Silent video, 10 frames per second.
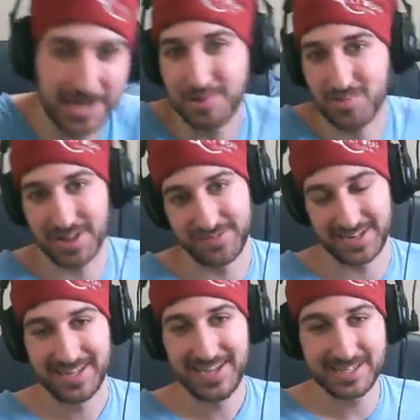to be
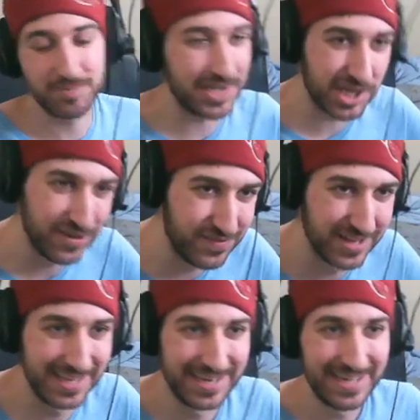relevant, to be a good
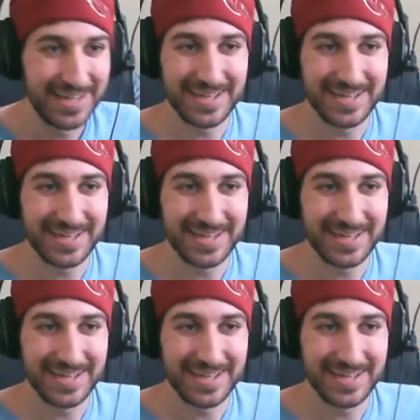villain.